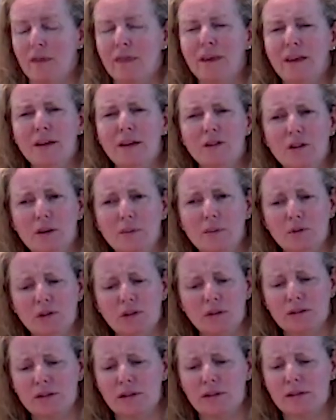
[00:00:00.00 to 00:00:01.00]
The
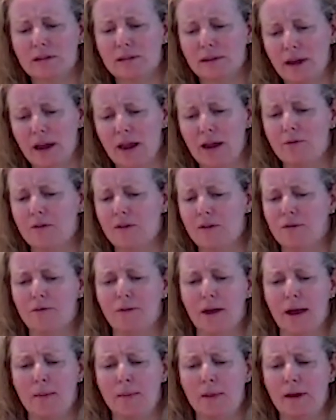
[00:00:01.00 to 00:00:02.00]
Egyptians enslaved the
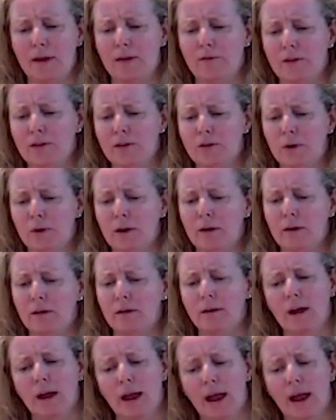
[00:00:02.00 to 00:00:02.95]
family of Israel,